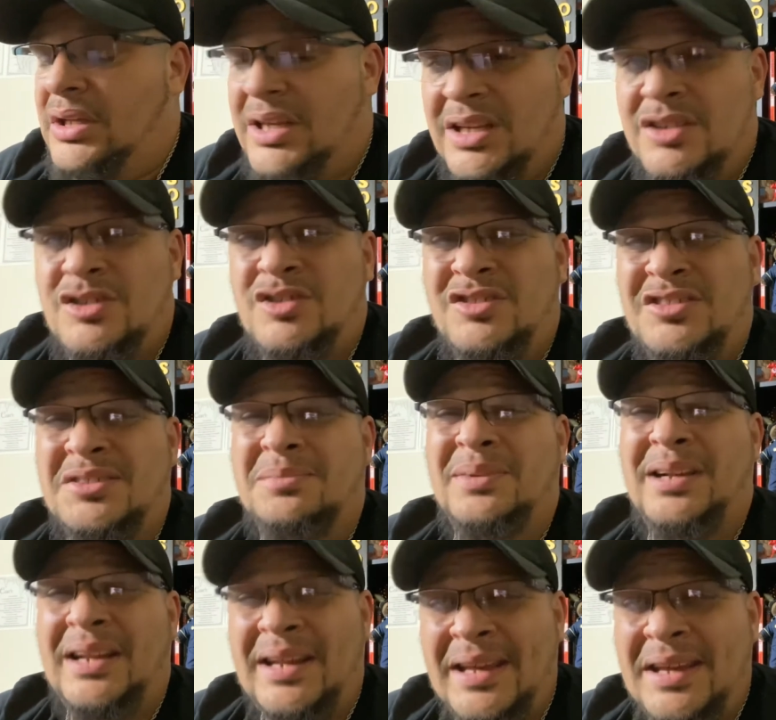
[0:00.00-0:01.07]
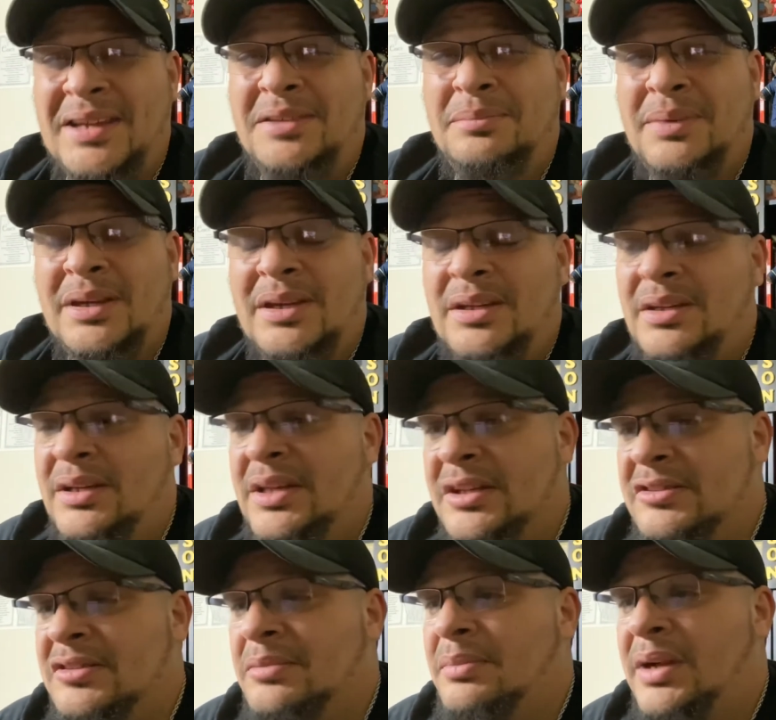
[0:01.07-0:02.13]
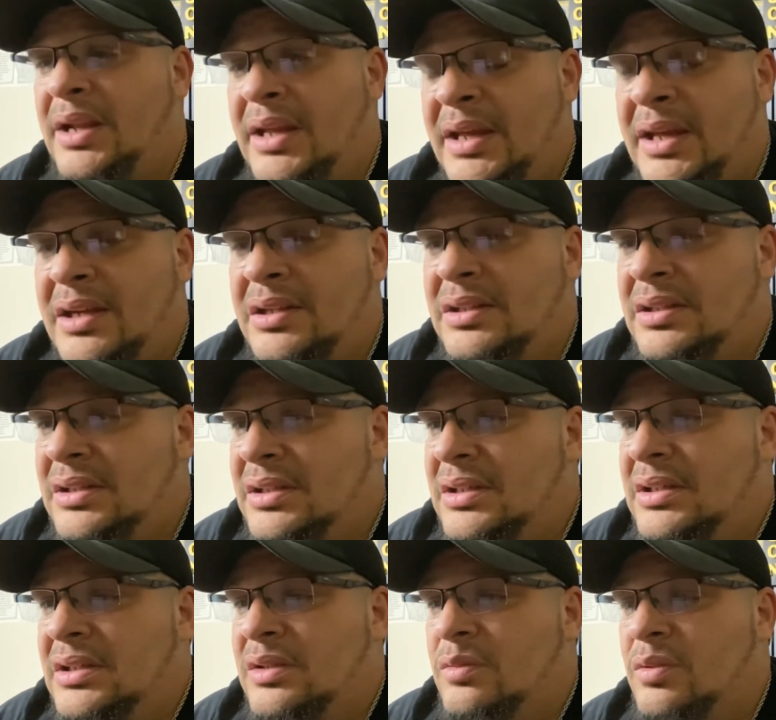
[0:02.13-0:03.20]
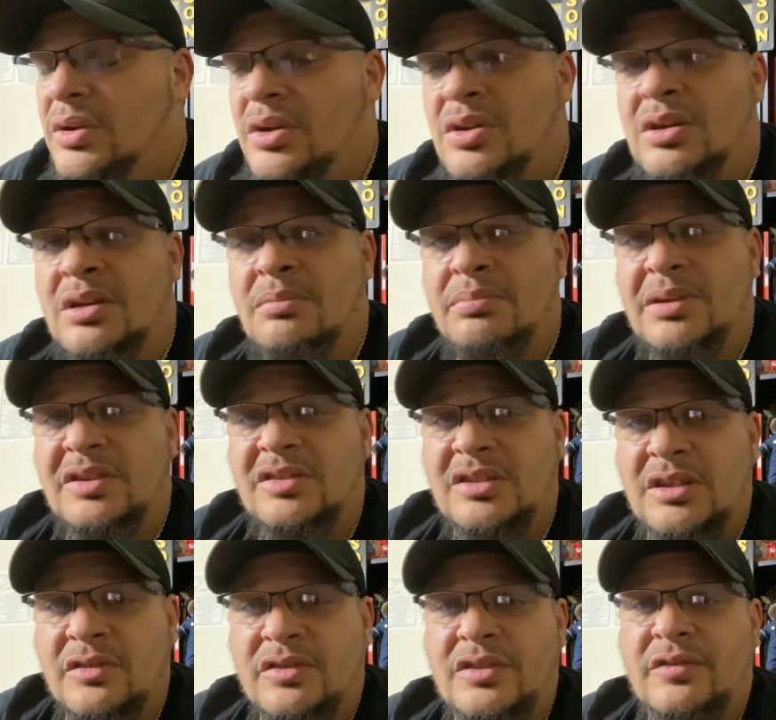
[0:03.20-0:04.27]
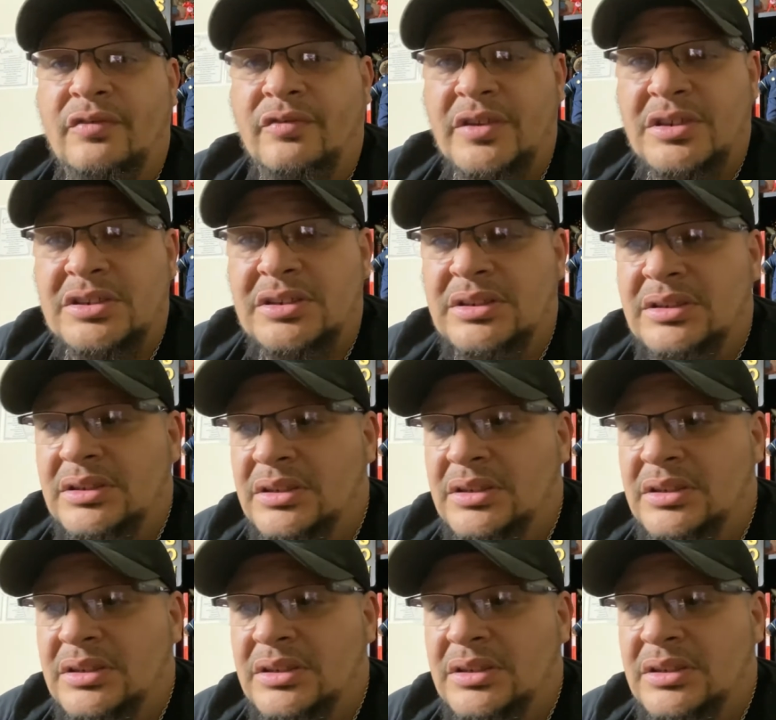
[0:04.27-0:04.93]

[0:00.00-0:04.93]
Get you some land, man. Get some land where you can be self-sufficient.